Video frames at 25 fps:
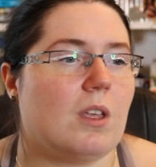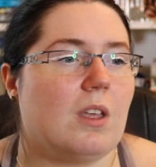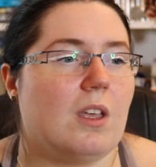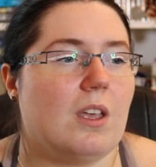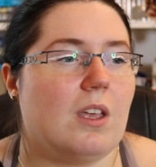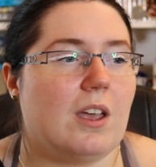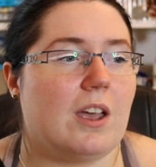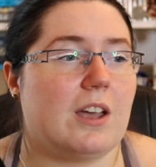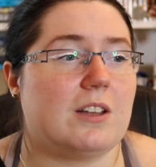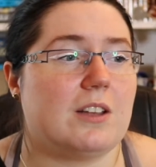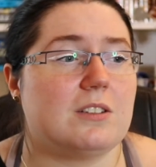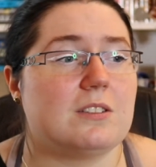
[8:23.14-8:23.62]

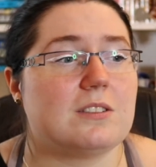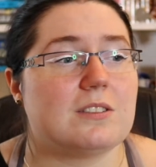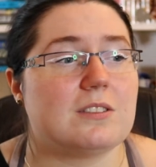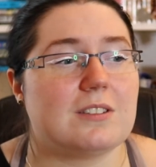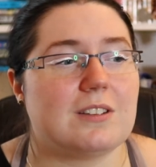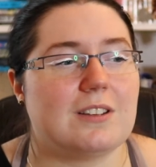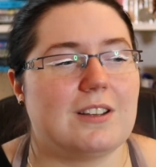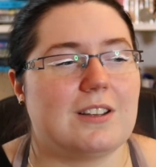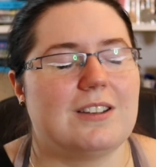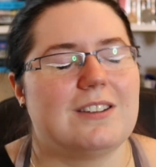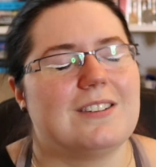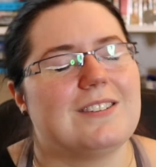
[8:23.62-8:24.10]
And
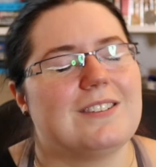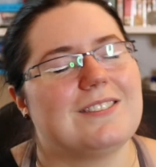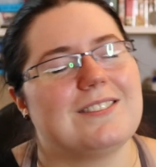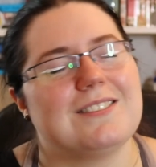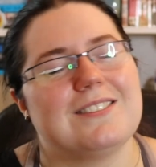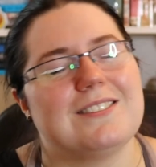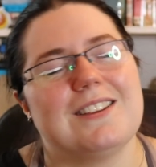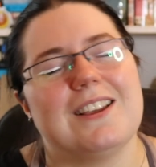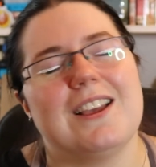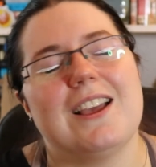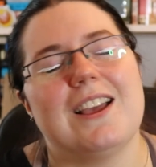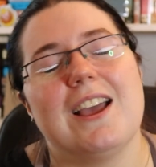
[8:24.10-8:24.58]

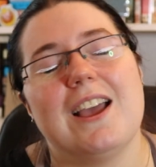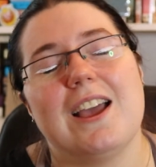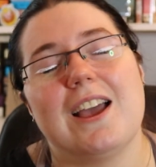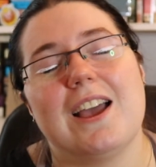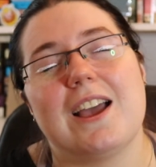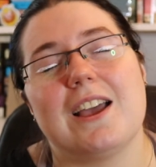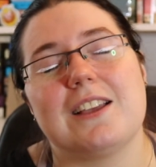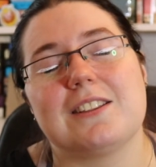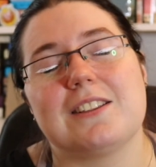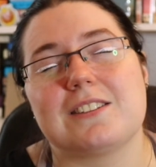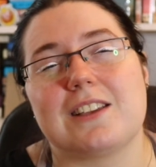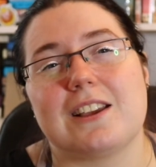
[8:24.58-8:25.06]

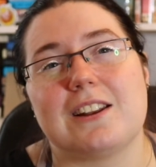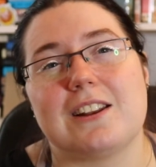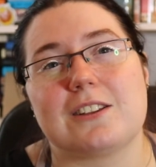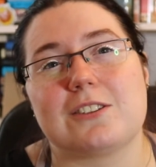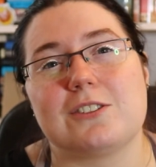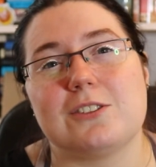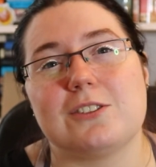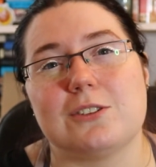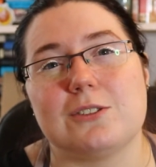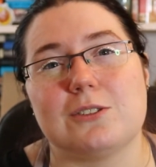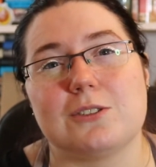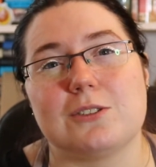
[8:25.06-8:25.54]
it's kind of
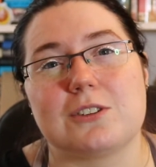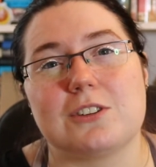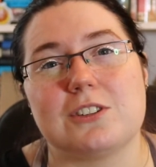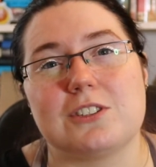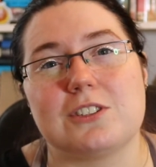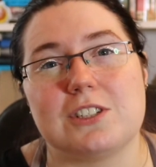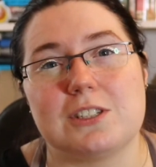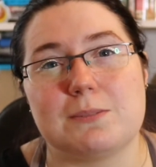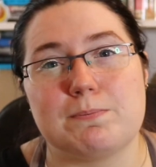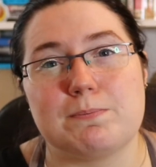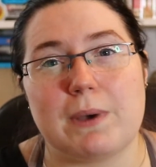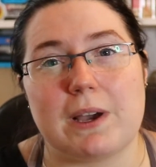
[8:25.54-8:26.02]
cute though, because
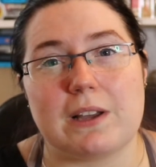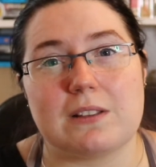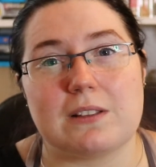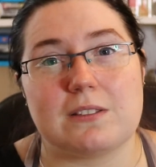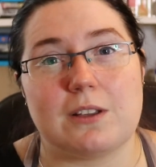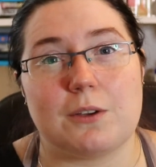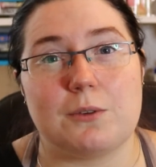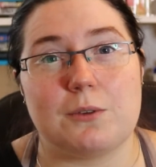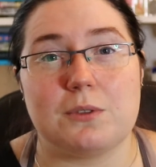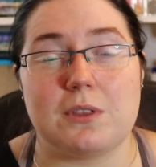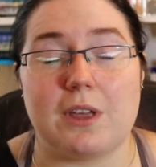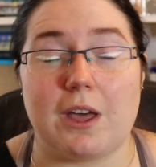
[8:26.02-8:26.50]
she's picked
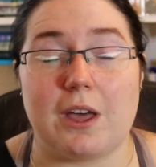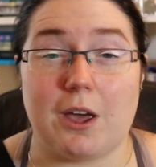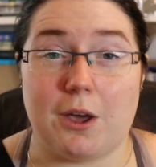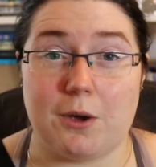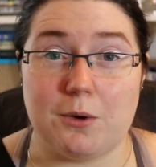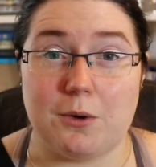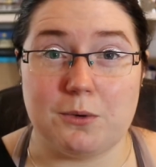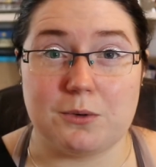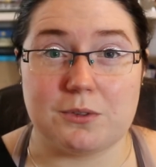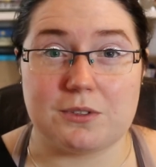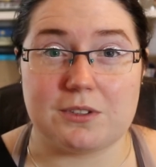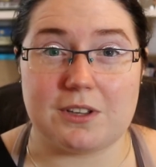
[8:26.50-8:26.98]
out the
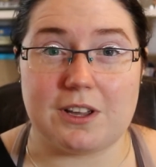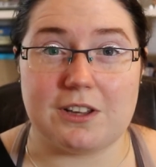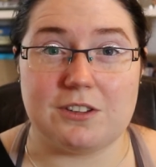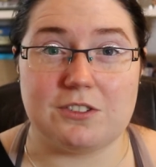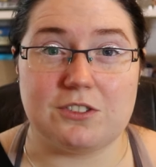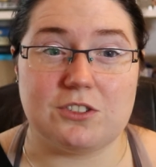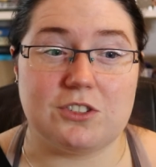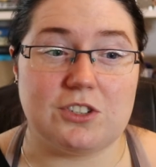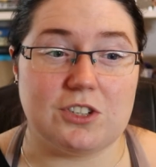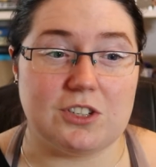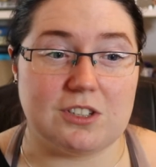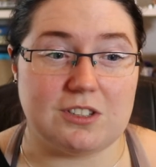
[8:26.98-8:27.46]
house
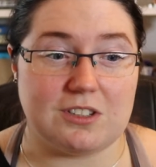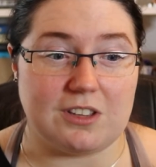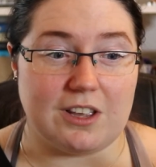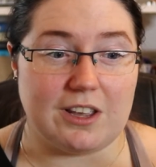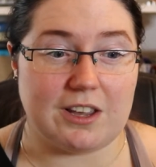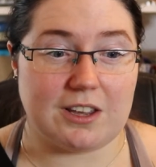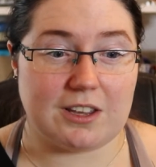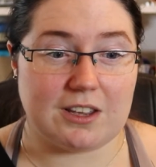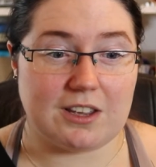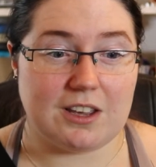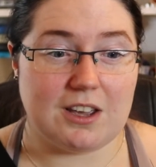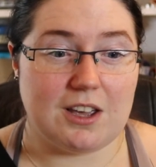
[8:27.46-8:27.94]
and she's
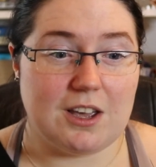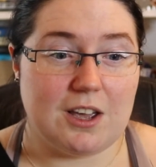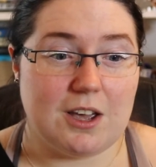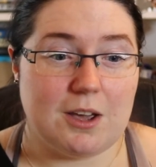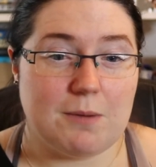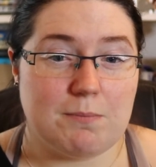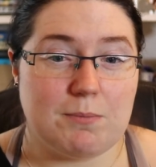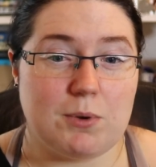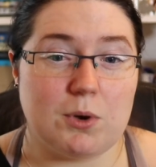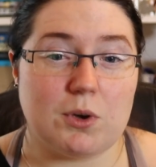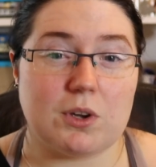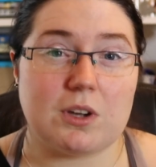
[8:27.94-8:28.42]
like
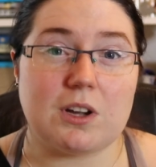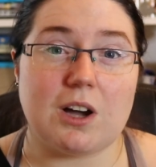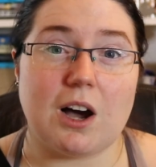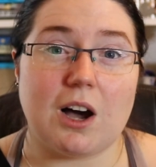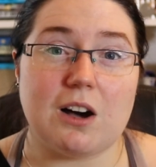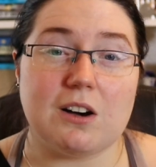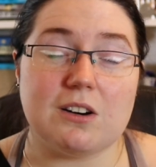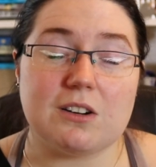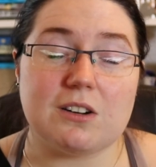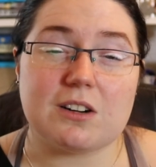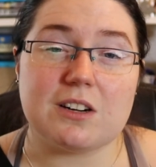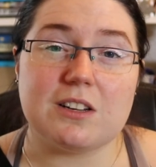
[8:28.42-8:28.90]
put
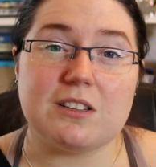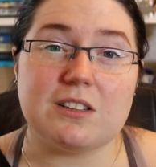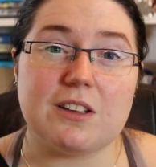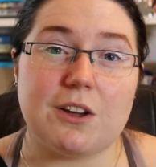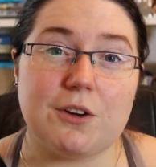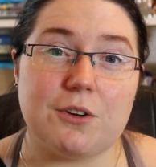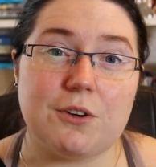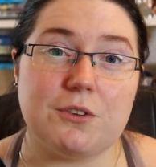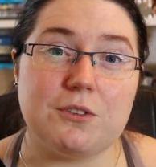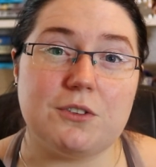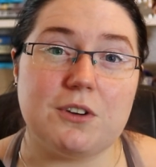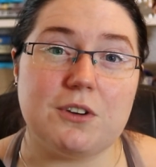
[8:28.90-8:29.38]
cutlery
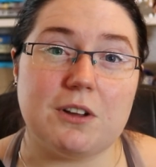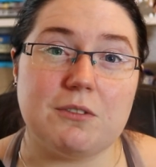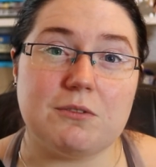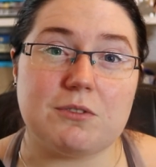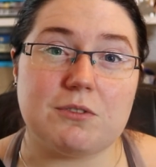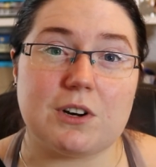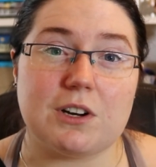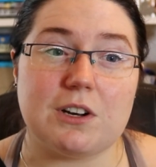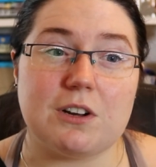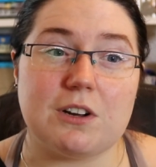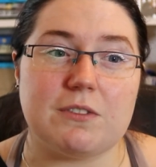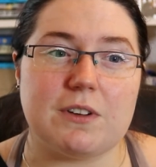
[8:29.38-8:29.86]
down in
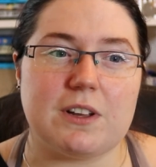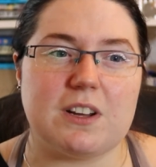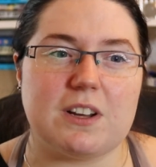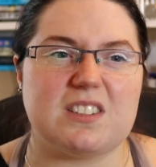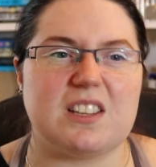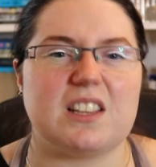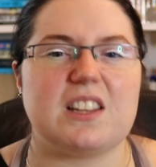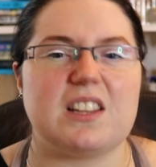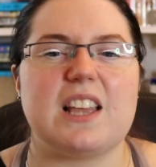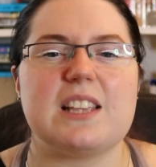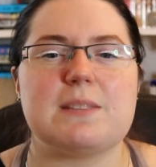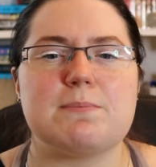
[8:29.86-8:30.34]
front of it. It's
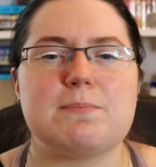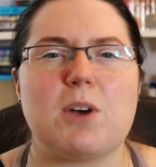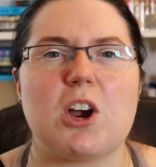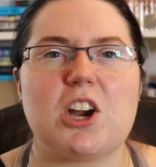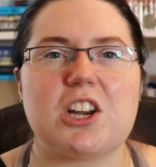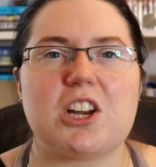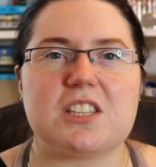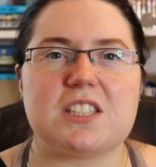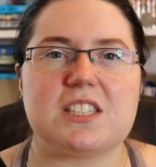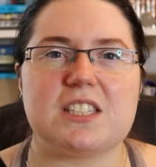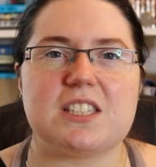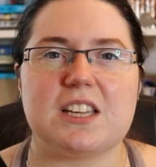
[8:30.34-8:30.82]
like, this
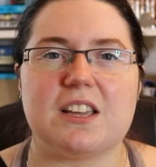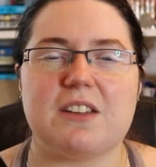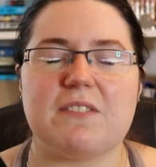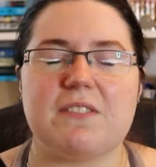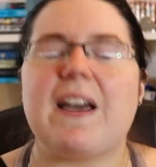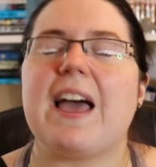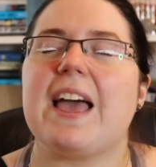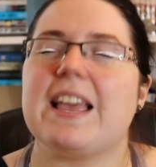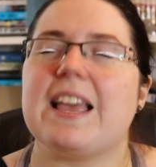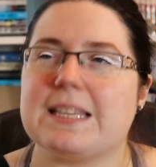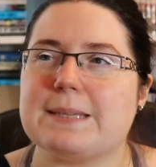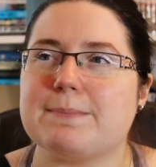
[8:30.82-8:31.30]
marks
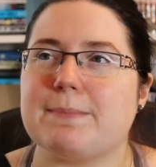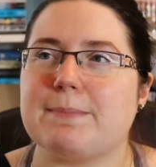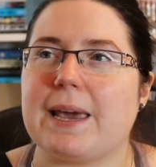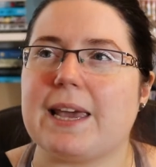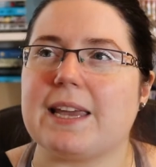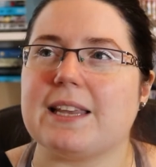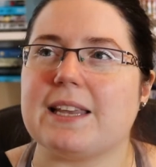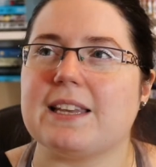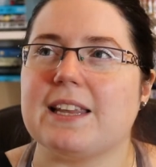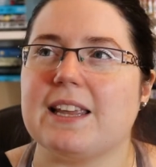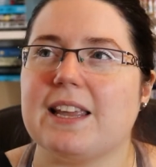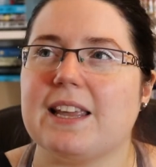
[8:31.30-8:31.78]
that it's
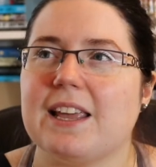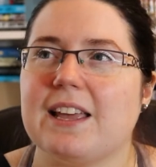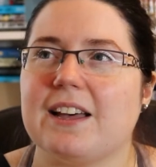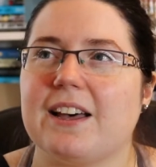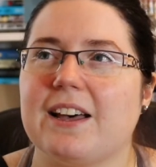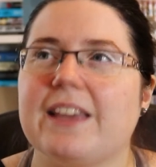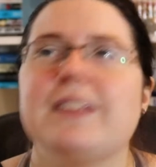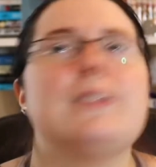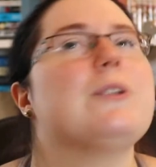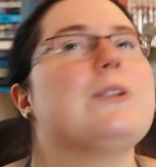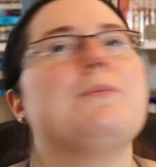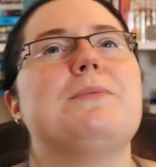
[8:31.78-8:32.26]
mine.
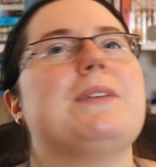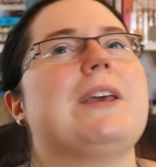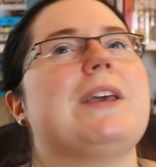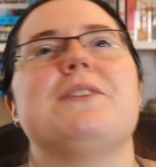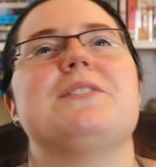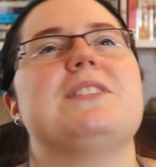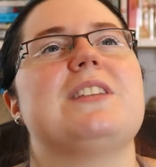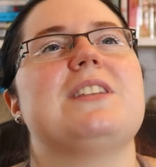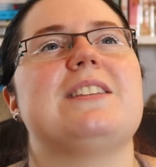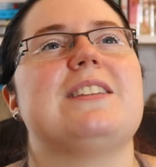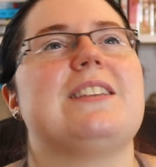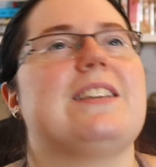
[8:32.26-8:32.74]
Like, nobody
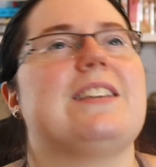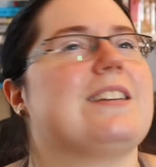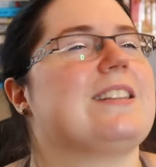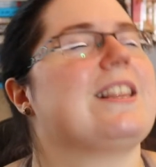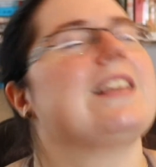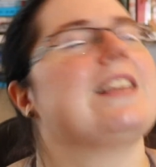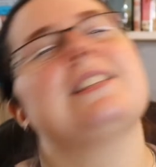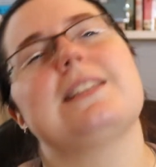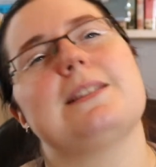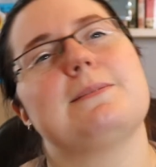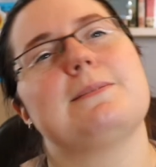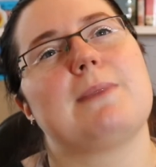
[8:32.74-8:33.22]
else is here.
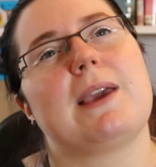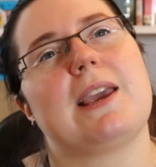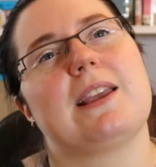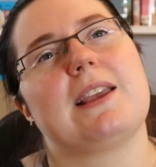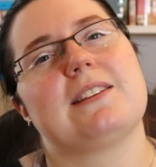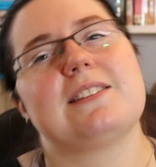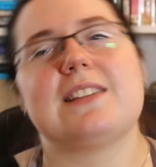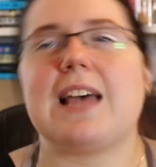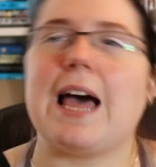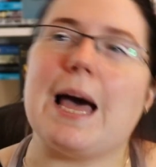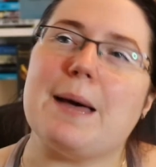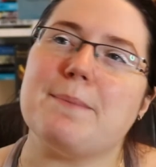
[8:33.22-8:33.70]
This is
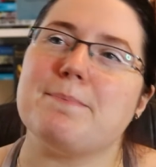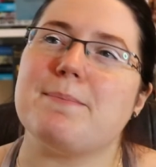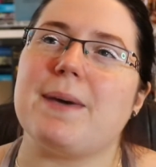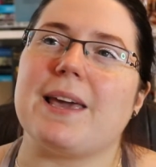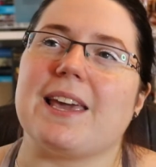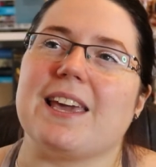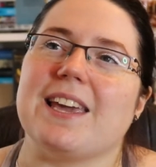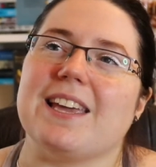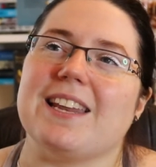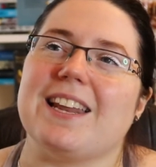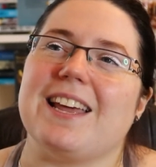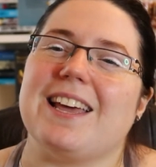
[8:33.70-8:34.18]
mine, so I'm
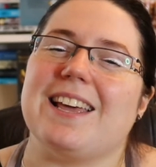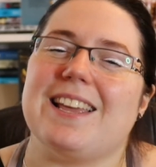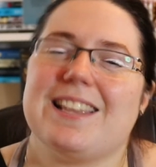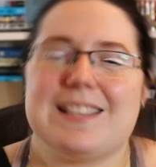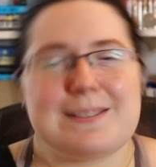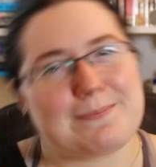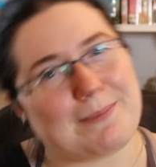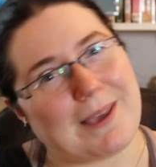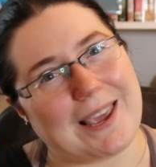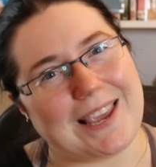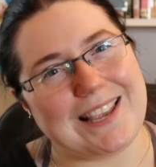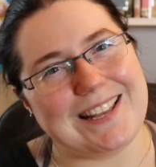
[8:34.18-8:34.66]
picking it.
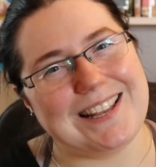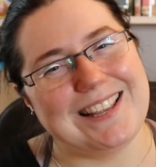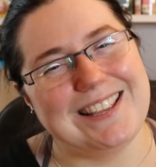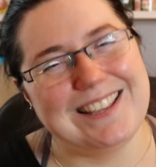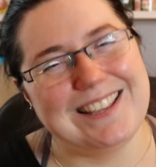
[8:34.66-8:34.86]
It's mine.